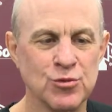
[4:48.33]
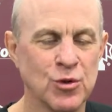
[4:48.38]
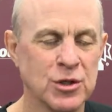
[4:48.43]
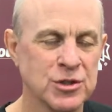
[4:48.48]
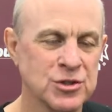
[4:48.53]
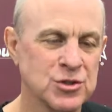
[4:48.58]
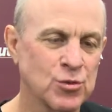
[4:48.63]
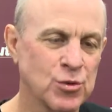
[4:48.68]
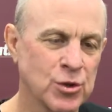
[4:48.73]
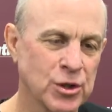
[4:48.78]

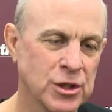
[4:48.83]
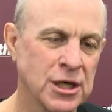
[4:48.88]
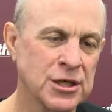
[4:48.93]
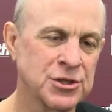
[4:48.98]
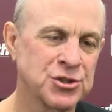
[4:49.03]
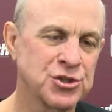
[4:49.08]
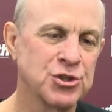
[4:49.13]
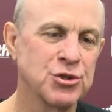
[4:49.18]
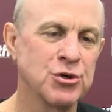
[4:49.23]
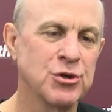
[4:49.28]
wants to work
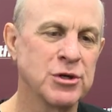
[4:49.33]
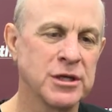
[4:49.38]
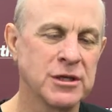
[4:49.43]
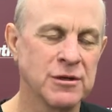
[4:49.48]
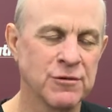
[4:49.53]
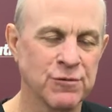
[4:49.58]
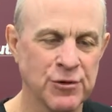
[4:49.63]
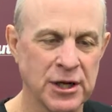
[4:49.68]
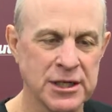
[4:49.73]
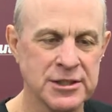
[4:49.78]
on shooting
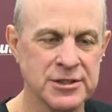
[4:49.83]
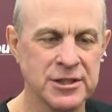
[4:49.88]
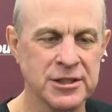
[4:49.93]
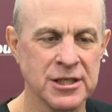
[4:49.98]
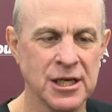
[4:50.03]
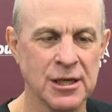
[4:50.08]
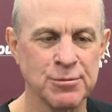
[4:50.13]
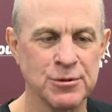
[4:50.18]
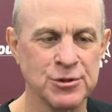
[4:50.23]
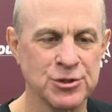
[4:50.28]
and facing
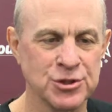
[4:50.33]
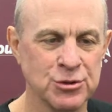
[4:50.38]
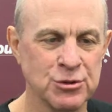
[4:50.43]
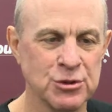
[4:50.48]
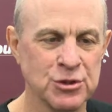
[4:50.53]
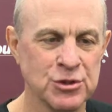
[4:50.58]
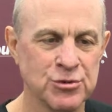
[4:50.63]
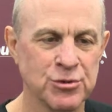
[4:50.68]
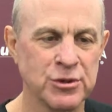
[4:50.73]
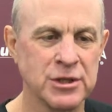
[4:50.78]
up and
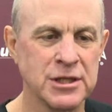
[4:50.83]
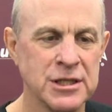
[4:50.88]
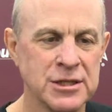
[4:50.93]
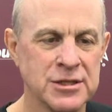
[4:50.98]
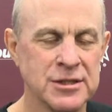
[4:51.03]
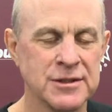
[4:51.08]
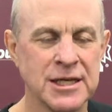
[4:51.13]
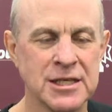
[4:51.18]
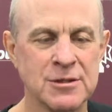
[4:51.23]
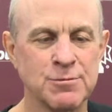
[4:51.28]
shooting
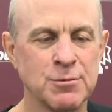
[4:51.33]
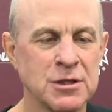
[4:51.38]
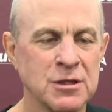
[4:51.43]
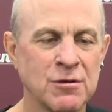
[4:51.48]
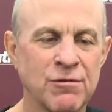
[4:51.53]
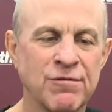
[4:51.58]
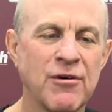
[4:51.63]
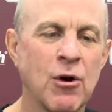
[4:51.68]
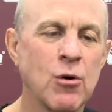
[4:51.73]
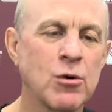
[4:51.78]
threes, and that's been
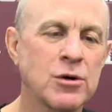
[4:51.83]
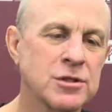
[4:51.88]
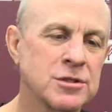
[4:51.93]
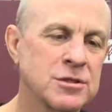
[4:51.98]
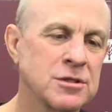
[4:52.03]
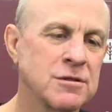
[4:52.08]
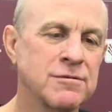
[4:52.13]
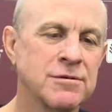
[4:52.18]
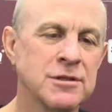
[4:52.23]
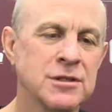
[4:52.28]
the
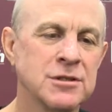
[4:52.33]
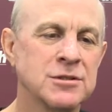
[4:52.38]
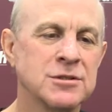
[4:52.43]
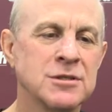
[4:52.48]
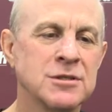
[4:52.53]
focus of